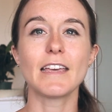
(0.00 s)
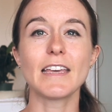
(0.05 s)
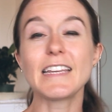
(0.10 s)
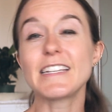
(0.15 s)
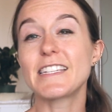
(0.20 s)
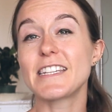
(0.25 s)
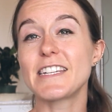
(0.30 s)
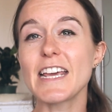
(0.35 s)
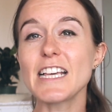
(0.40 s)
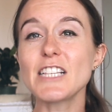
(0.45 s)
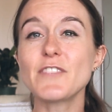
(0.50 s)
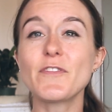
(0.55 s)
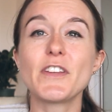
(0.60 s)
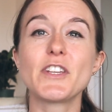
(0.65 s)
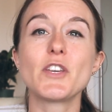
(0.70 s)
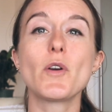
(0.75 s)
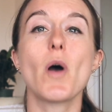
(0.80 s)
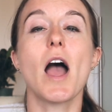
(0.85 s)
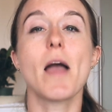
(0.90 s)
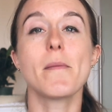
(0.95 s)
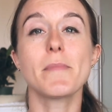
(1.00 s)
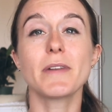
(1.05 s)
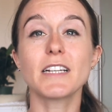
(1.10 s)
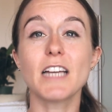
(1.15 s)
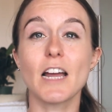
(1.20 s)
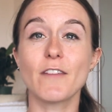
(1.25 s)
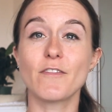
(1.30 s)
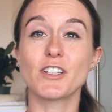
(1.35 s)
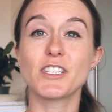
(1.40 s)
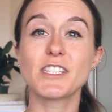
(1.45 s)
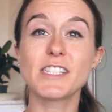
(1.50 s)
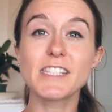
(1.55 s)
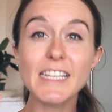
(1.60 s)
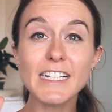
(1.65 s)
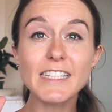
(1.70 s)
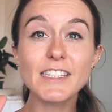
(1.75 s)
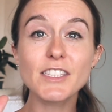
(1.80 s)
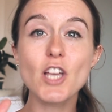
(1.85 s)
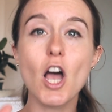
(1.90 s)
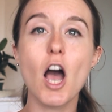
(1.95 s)
In today's video, I'm going to cover
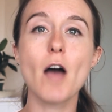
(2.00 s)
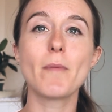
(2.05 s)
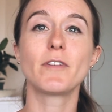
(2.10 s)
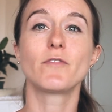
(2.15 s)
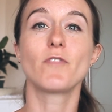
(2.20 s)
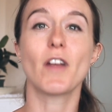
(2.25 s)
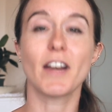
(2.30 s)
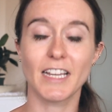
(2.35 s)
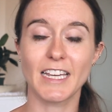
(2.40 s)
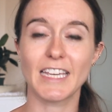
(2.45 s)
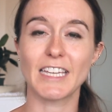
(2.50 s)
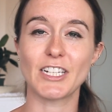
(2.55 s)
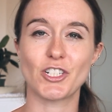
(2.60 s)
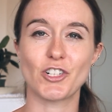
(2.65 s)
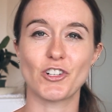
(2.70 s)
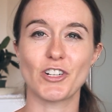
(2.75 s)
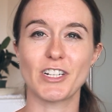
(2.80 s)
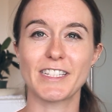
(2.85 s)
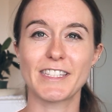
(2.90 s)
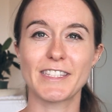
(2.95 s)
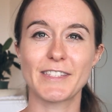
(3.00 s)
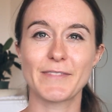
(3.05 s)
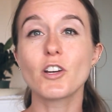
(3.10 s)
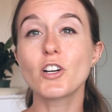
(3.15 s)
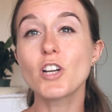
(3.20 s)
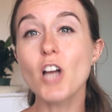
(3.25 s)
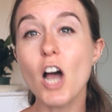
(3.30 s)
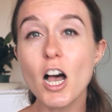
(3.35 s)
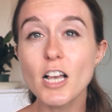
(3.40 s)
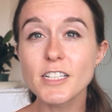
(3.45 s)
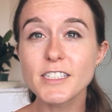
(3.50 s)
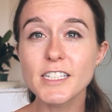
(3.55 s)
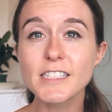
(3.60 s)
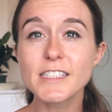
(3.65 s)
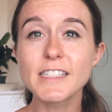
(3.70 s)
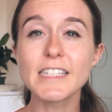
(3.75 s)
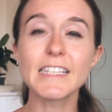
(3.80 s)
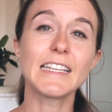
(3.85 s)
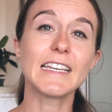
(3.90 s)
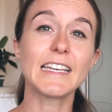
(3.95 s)
6 common running injuries, their
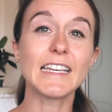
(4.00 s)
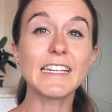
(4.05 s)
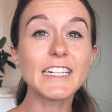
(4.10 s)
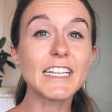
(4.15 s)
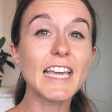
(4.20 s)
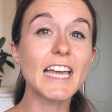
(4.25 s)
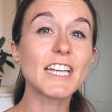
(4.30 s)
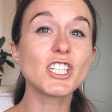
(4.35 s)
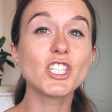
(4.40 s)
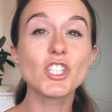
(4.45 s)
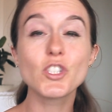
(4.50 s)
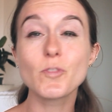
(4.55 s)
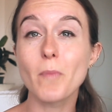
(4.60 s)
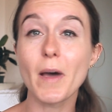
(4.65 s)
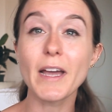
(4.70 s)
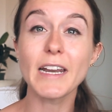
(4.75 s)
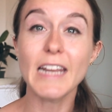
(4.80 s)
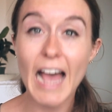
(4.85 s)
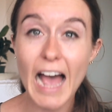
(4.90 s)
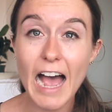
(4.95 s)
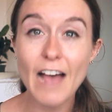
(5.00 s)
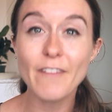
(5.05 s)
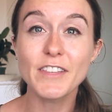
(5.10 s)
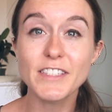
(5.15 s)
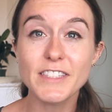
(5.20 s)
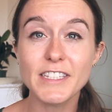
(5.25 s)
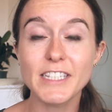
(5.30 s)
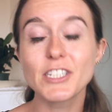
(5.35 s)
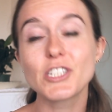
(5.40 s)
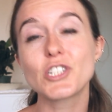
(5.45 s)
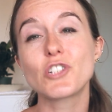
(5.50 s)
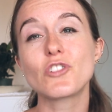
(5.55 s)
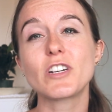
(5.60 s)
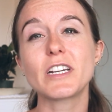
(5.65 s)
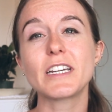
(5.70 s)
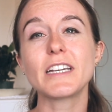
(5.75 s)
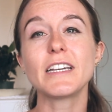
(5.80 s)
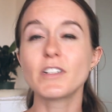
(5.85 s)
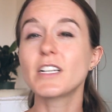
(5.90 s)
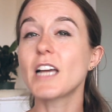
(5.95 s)
causes, indications you might have this
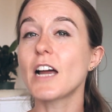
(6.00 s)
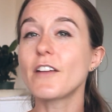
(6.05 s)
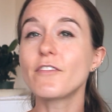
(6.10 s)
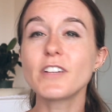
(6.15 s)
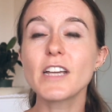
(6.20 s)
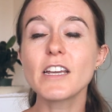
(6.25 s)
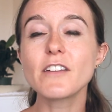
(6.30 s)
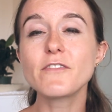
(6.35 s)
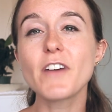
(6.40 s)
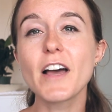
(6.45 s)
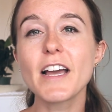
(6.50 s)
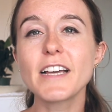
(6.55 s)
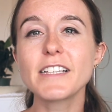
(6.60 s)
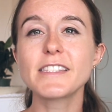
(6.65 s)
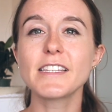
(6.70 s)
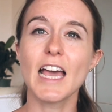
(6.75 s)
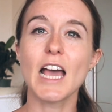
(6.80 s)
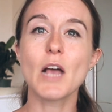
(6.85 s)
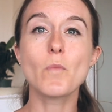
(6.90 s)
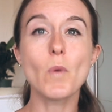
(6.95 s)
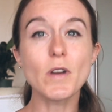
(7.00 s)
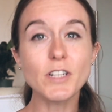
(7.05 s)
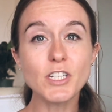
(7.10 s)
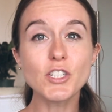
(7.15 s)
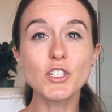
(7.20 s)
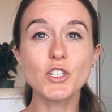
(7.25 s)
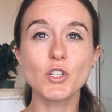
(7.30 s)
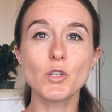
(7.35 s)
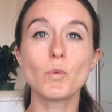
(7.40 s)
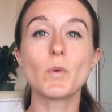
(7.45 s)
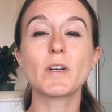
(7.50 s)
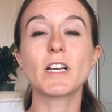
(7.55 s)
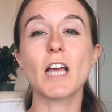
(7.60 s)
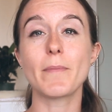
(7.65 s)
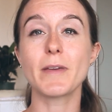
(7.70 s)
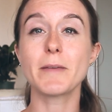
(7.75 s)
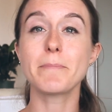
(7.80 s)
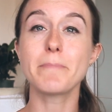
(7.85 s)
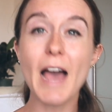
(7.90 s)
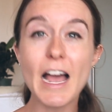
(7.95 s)
injury, recovery advice, and what to do when
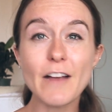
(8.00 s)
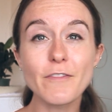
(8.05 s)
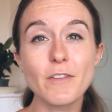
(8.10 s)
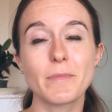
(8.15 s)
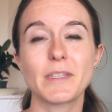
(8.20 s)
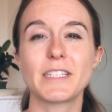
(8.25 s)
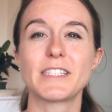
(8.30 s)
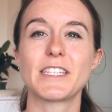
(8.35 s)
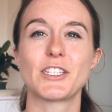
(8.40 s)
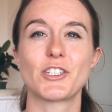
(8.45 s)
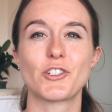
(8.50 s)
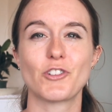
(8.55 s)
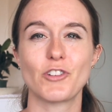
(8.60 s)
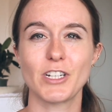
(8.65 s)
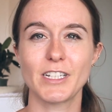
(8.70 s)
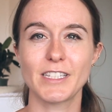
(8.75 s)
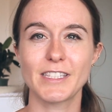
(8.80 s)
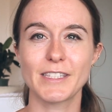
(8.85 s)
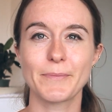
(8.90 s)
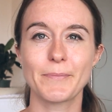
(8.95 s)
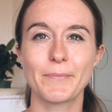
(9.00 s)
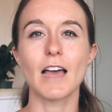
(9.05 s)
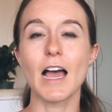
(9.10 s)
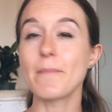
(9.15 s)
coming back from these injuries.